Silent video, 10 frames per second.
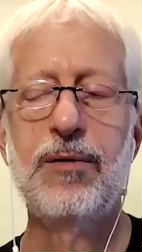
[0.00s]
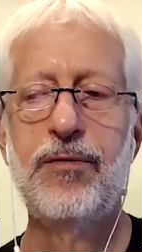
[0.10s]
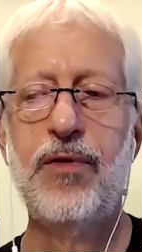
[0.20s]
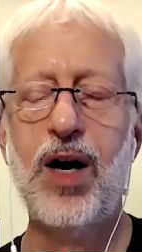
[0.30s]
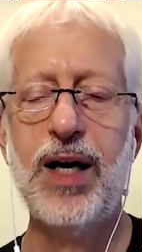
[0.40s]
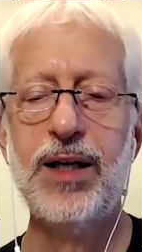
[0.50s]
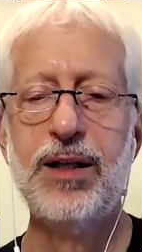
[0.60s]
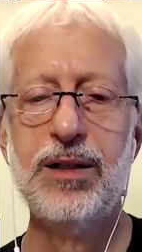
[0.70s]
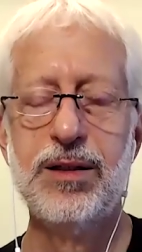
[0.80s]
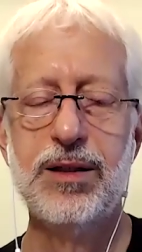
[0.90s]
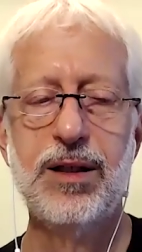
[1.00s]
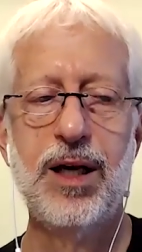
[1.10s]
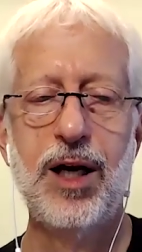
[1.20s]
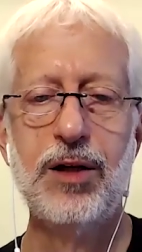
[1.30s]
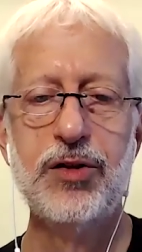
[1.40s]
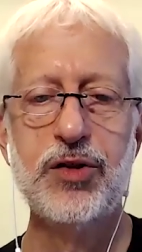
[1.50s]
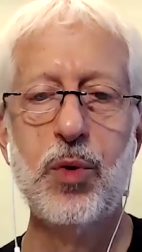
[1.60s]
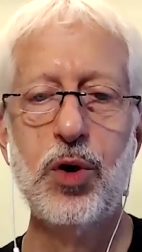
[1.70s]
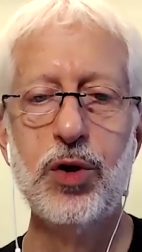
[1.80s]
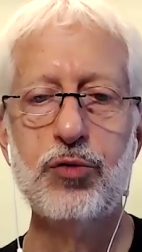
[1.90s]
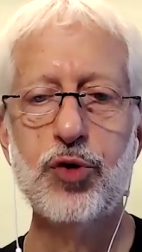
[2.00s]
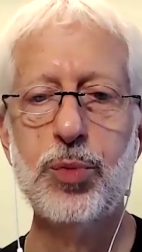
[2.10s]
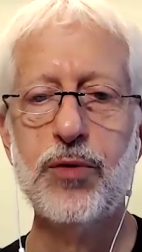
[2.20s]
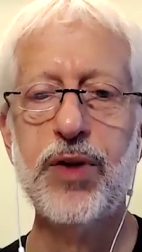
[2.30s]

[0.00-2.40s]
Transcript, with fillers: find a small group of